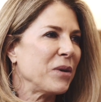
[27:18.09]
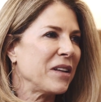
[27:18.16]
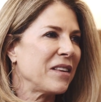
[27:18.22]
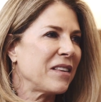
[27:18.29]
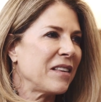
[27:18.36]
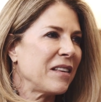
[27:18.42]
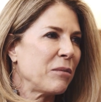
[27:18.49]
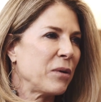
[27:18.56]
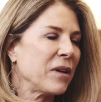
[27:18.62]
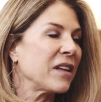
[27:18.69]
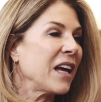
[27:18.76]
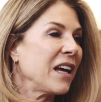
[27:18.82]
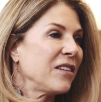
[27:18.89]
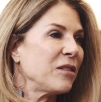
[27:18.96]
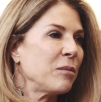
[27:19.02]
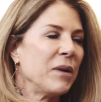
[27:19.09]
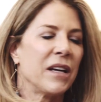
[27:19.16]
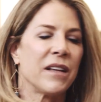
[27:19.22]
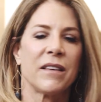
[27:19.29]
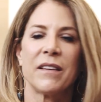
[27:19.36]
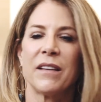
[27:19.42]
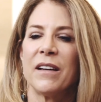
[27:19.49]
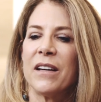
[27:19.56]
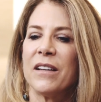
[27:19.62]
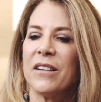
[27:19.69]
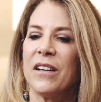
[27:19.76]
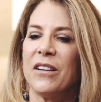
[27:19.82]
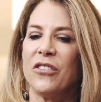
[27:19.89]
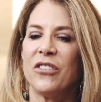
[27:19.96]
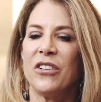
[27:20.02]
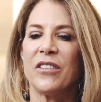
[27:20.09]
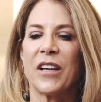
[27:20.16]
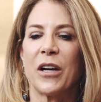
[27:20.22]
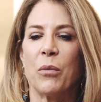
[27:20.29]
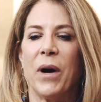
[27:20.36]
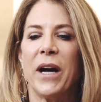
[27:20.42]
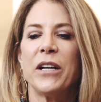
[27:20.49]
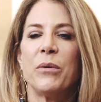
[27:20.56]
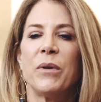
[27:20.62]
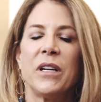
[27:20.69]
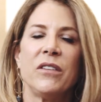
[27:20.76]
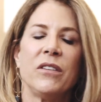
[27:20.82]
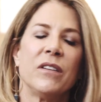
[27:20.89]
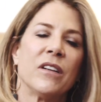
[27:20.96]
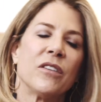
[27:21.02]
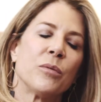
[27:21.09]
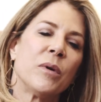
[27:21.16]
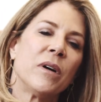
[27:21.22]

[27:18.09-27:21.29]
with Kay Smith, and she's like, why do you want to do this?